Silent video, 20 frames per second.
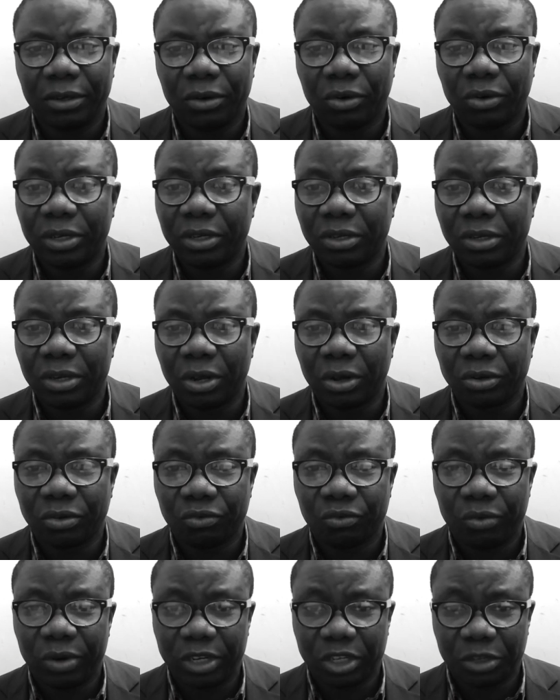God is not
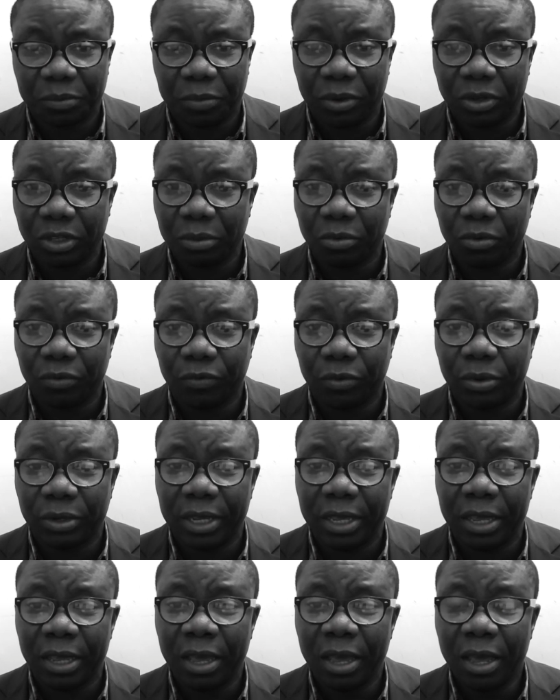responsible for
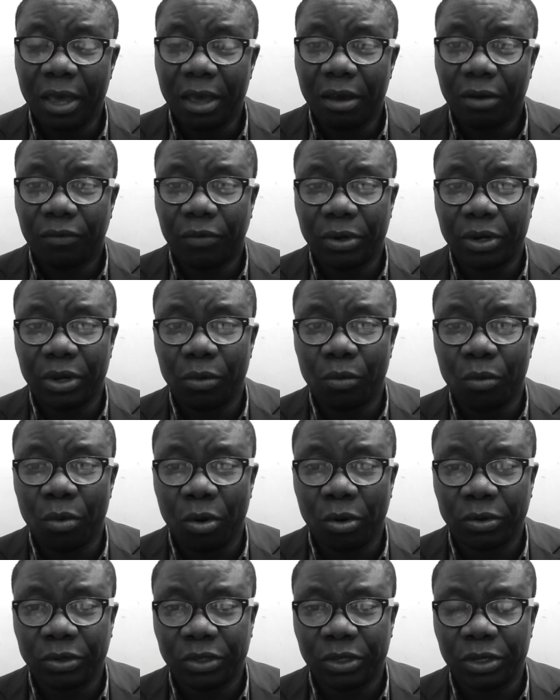the
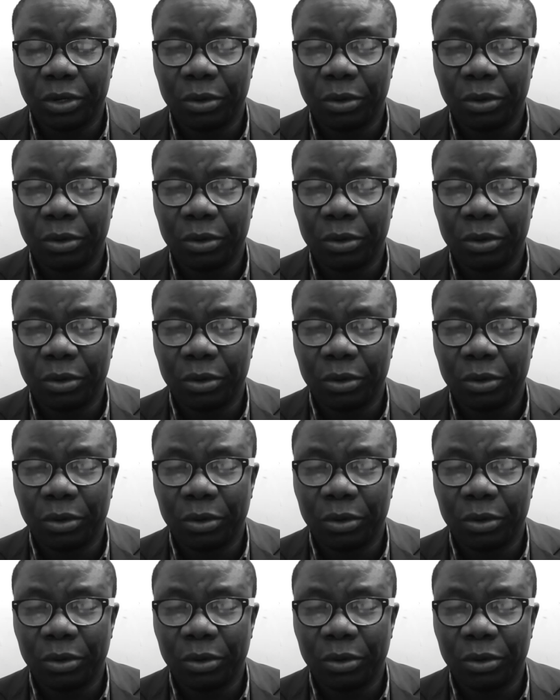world.